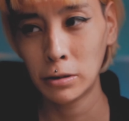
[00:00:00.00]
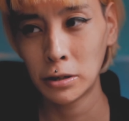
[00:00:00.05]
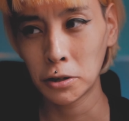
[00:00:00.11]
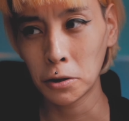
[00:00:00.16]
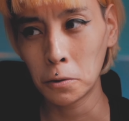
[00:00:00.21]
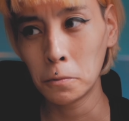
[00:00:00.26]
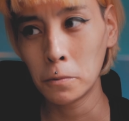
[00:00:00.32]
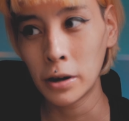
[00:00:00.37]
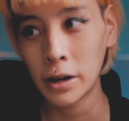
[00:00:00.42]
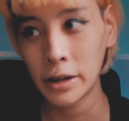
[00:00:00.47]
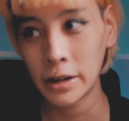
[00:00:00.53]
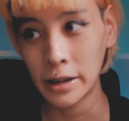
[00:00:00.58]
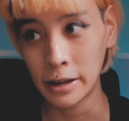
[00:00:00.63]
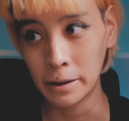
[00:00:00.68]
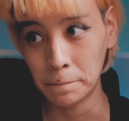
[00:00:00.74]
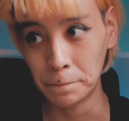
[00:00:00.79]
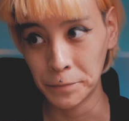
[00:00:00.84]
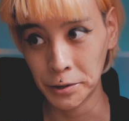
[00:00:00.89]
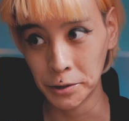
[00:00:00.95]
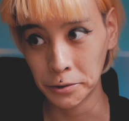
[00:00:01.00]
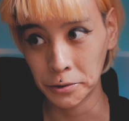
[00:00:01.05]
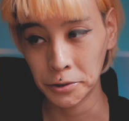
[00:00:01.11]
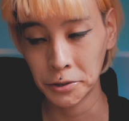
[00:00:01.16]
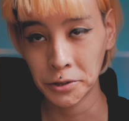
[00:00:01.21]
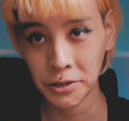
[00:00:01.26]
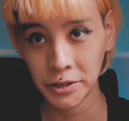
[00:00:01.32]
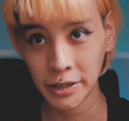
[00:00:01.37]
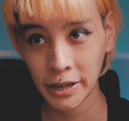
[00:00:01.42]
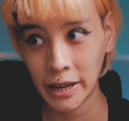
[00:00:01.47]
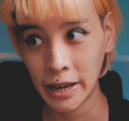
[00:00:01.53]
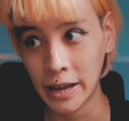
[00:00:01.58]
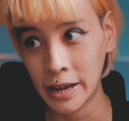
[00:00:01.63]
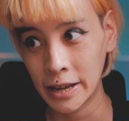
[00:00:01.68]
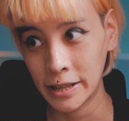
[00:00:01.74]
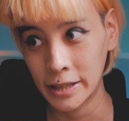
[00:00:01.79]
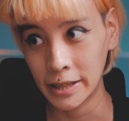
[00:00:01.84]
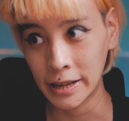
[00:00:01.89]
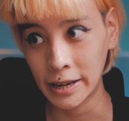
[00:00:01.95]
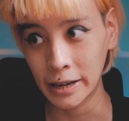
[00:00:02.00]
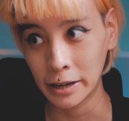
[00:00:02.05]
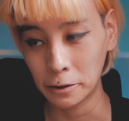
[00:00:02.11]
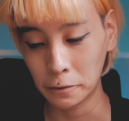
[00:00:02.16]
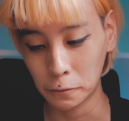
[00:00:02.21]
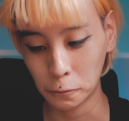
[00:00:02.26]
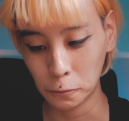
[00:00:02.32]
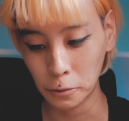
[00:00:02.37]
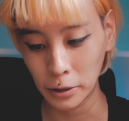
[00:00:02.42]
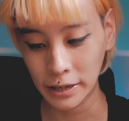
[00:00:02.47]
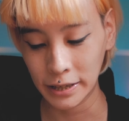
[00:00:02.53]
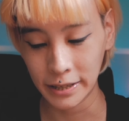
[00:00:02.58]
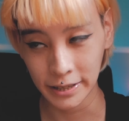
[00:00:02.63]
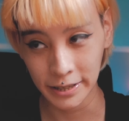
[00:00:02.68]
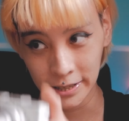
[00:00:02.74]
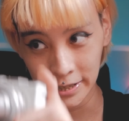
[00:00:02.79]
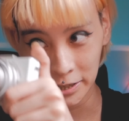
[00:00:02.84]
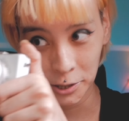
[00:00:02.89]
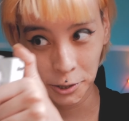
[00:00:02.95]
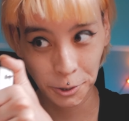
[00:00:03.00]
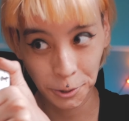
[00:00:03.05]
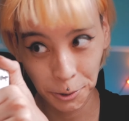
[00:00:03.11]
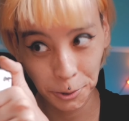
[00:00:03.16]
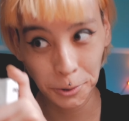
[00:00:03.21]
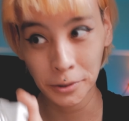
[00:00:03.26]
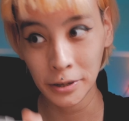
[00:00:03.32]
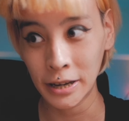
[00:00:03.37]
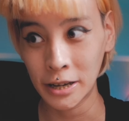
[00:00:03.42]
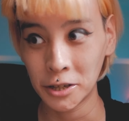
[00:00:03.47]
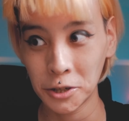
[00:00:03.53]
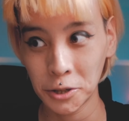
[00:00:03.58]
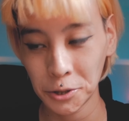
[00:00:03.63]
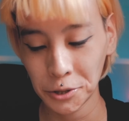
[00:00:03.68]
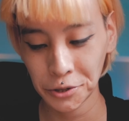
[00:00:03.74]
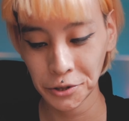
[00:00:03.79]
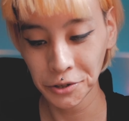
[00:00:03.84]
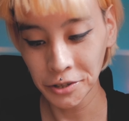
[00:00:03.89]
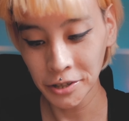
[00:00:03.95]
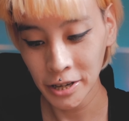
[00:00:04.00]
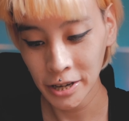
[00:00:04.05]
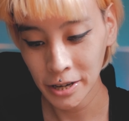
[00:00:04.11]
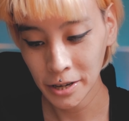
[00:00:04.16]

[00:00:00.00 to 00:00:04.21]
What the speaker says: someone and you just can like quickly zoom and shoot.